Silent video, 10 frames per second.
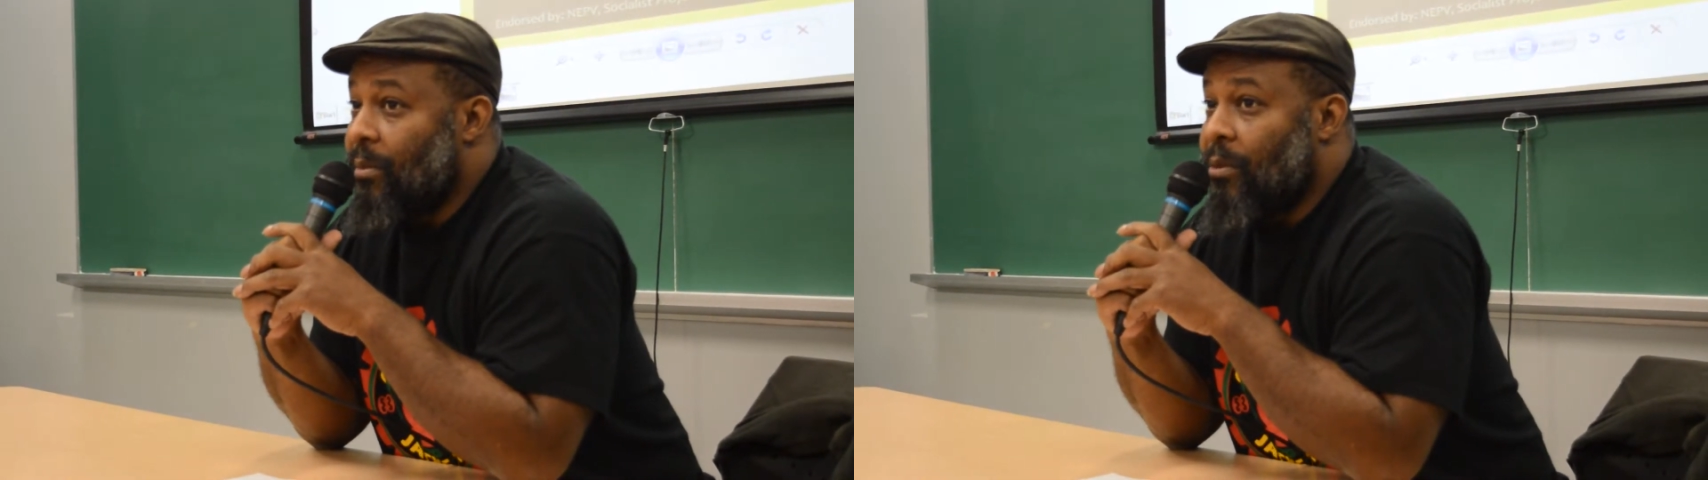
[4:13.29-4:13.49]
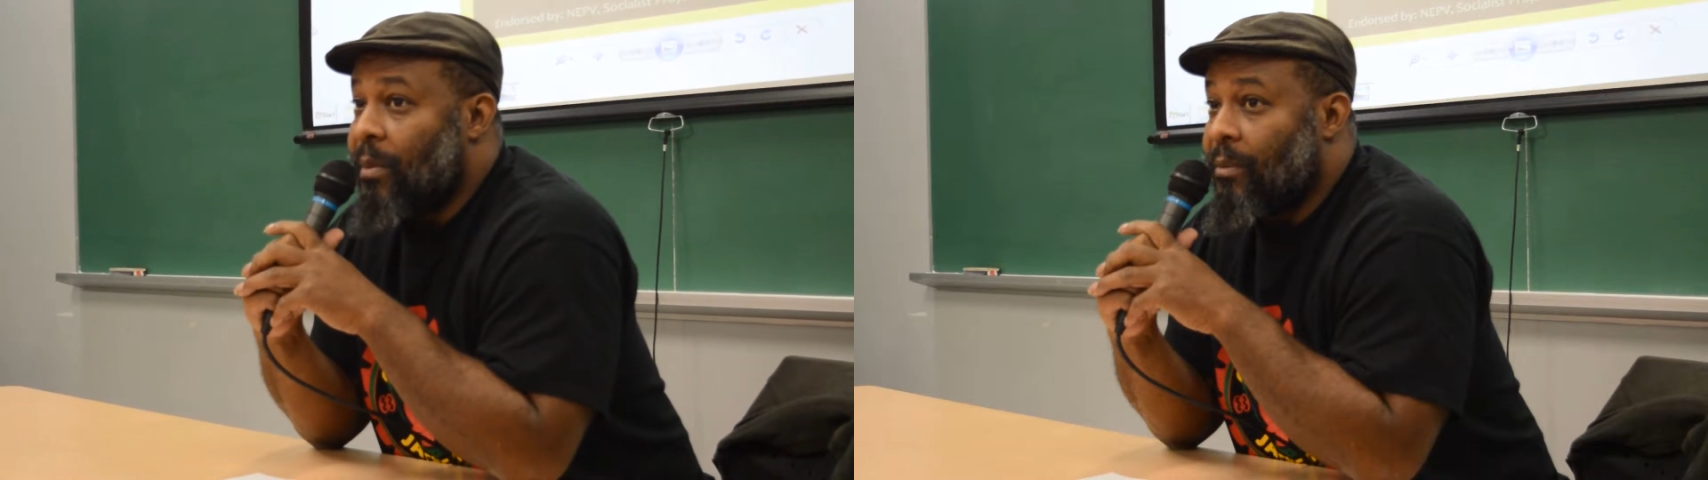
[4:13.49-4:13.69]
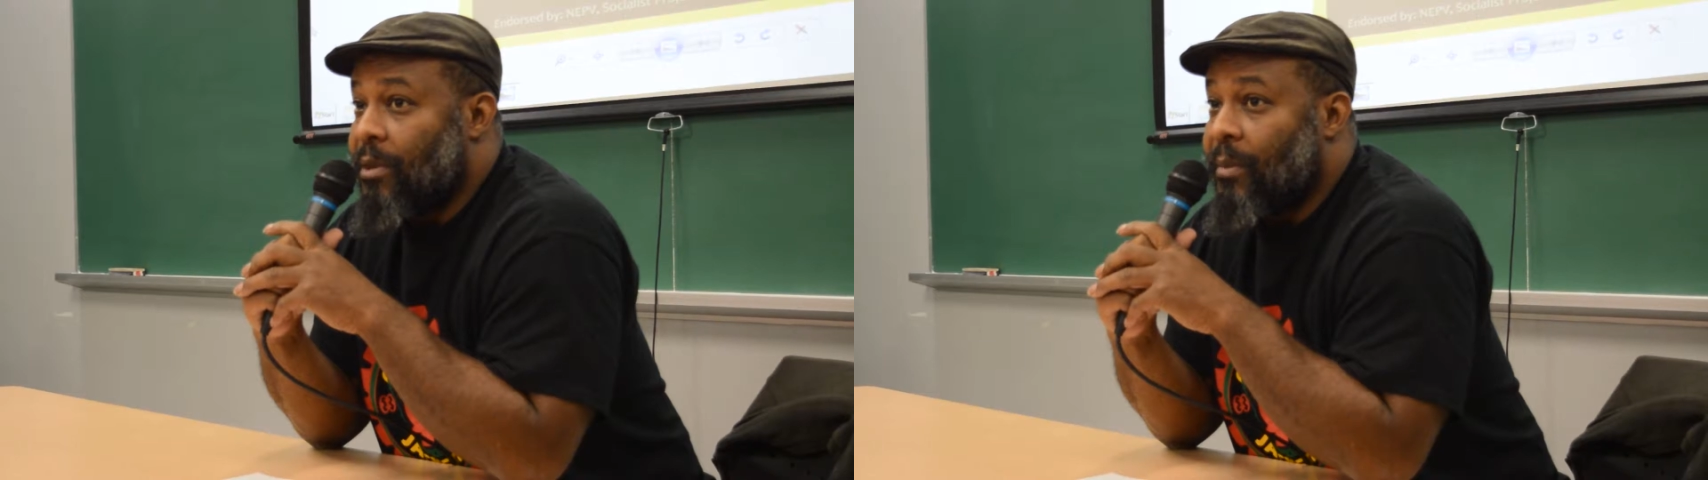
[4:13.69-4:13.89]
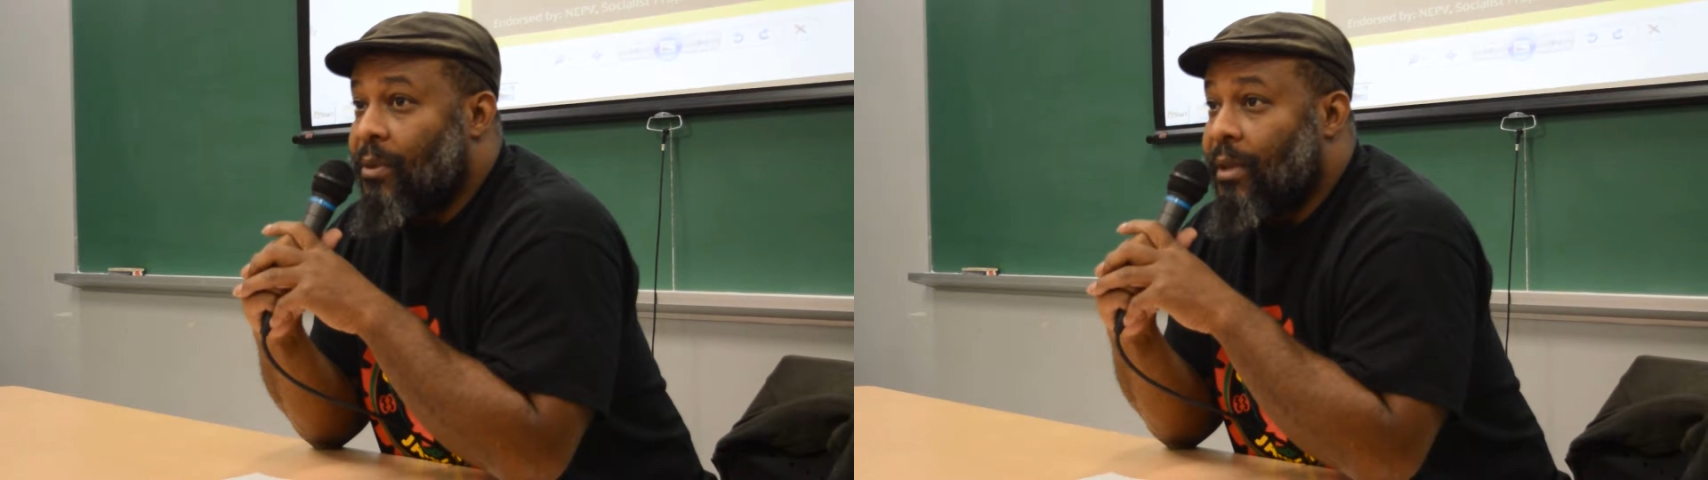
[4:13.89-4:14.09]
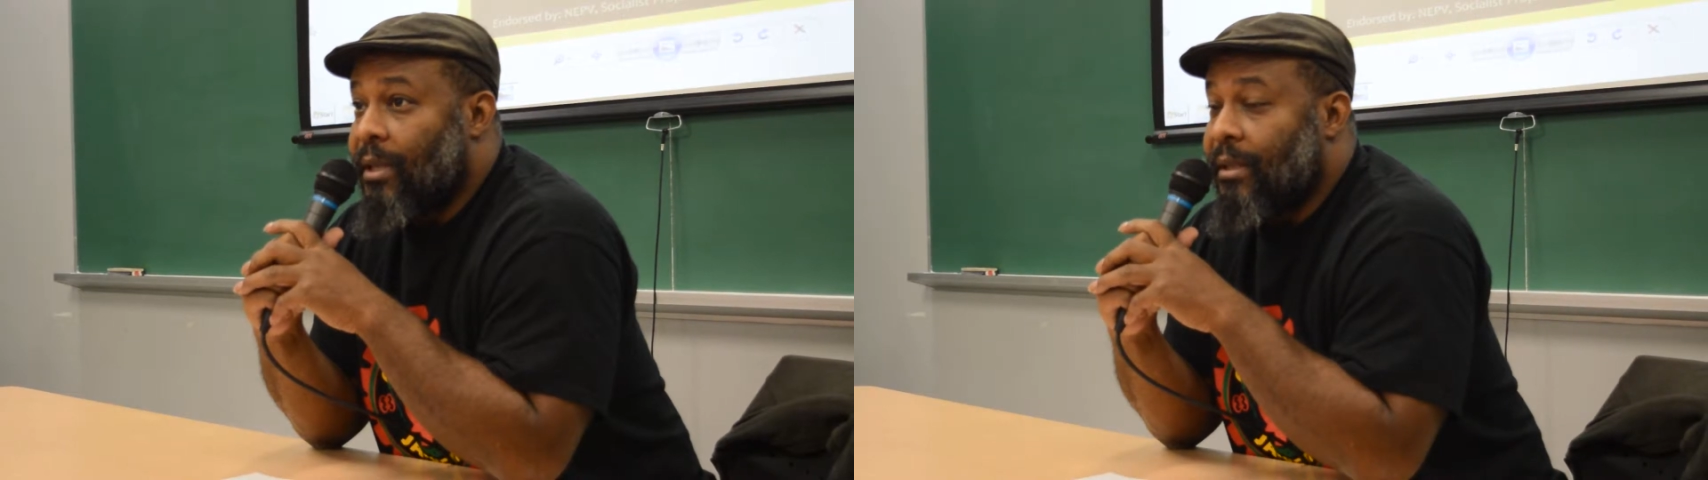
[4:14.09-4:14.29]
movement was
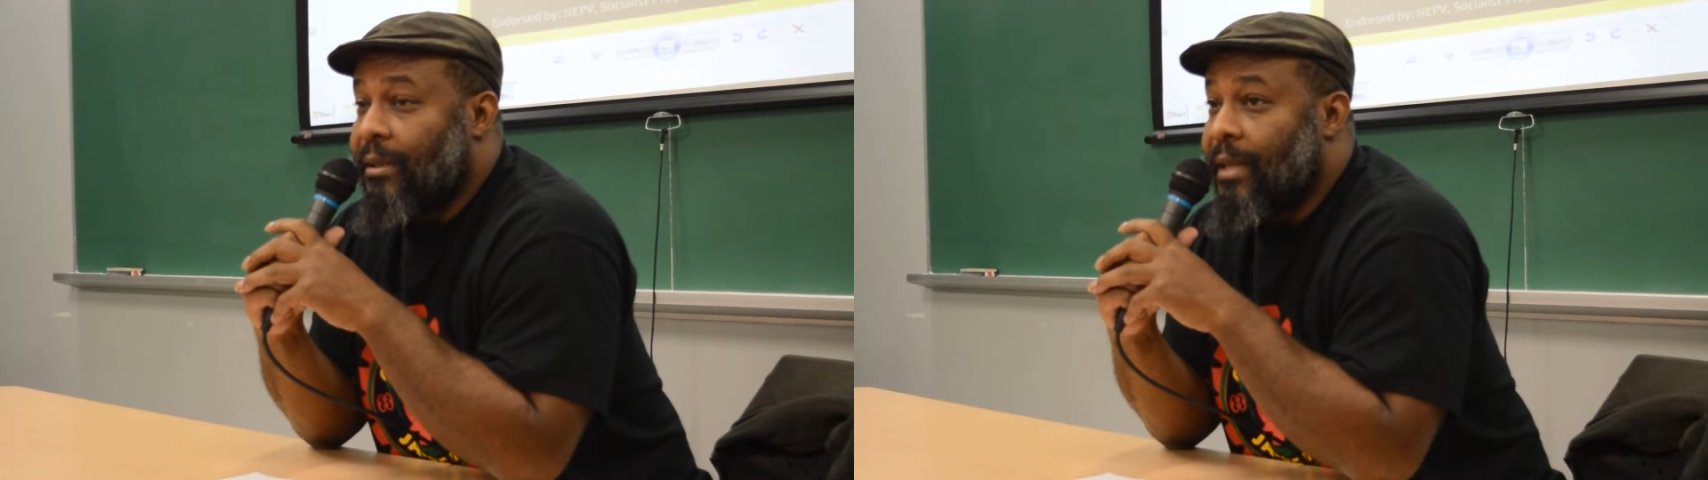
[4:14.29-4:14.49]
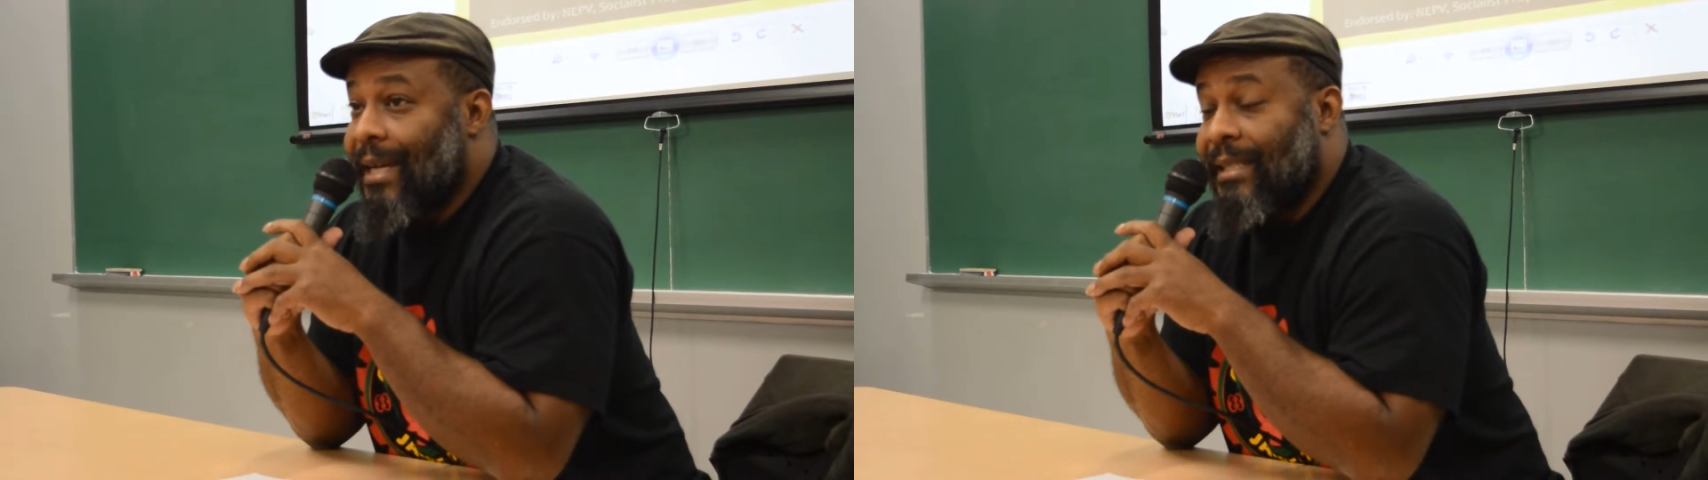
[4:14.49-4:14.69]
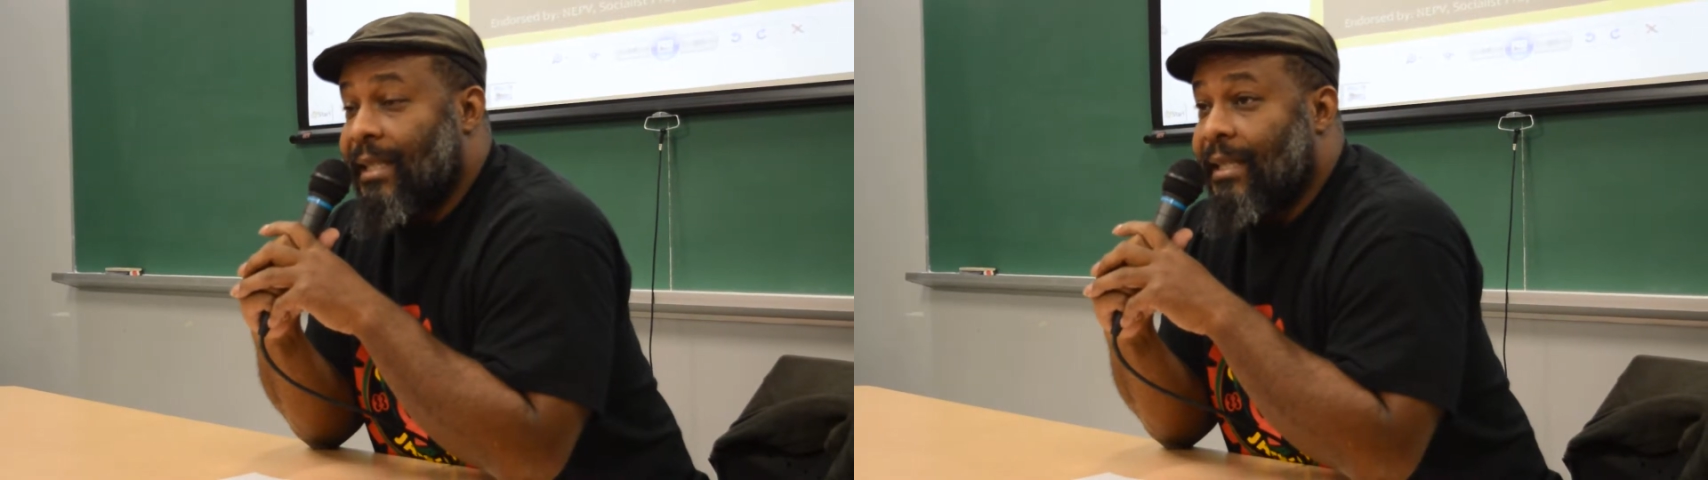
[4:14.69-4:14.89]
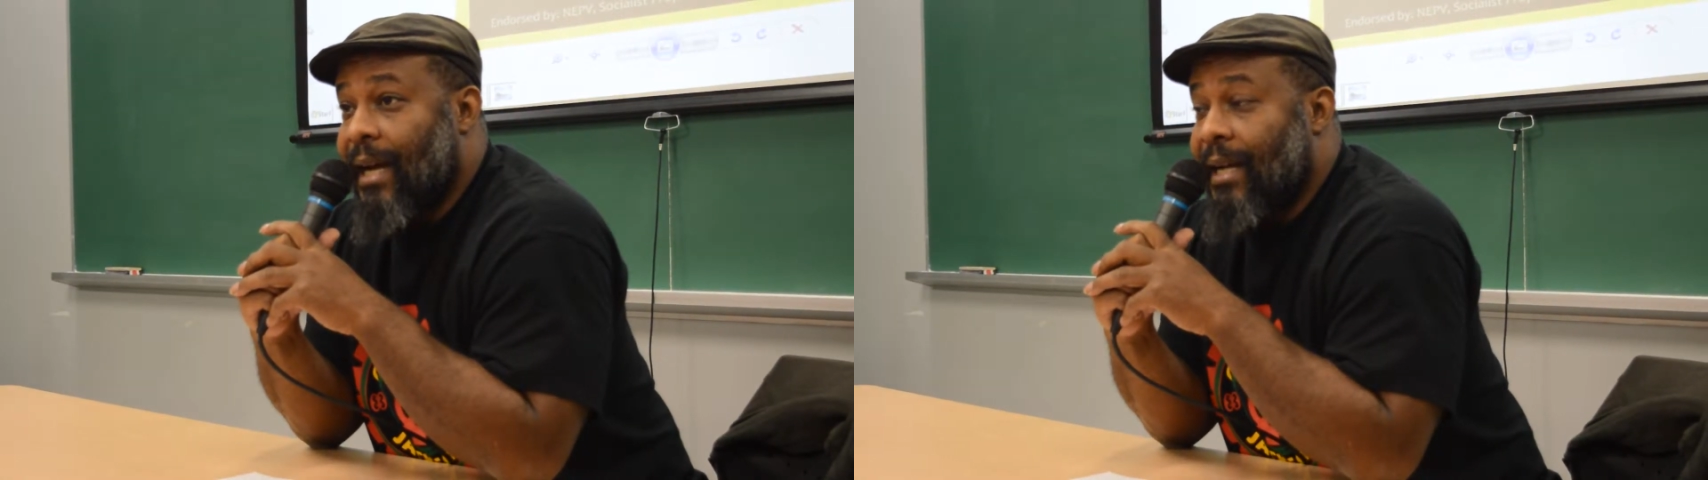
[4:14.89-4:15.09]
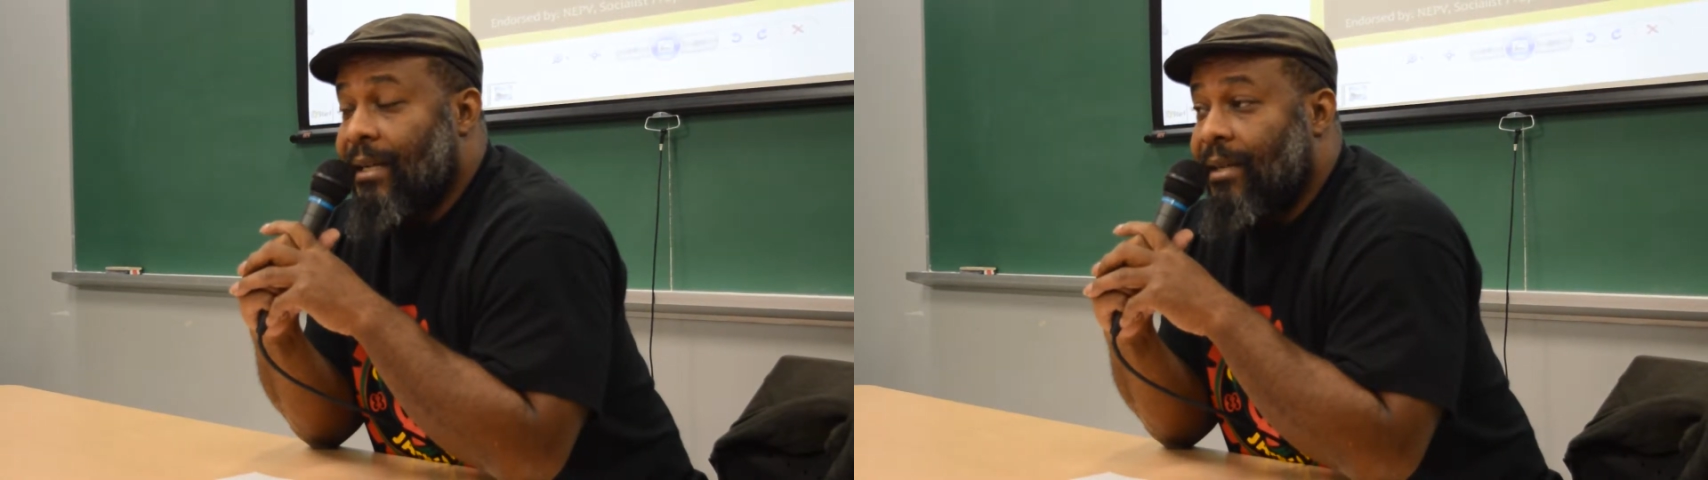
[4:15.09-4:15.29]
born in
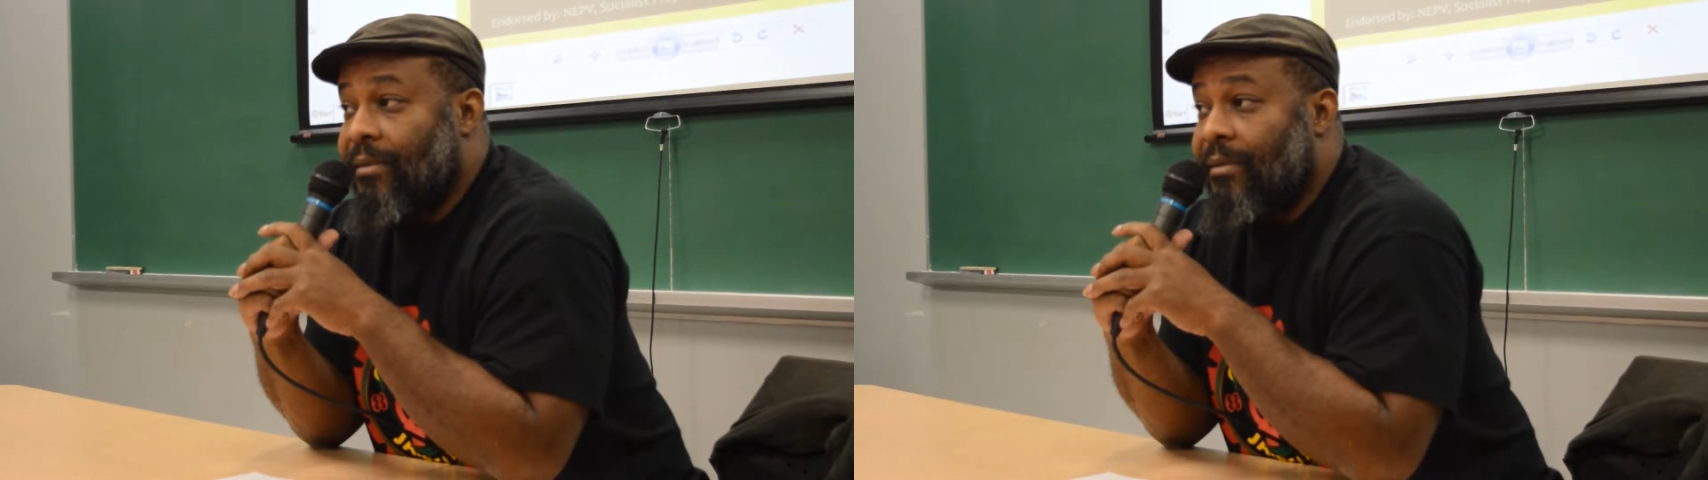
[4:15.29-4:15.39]
1990,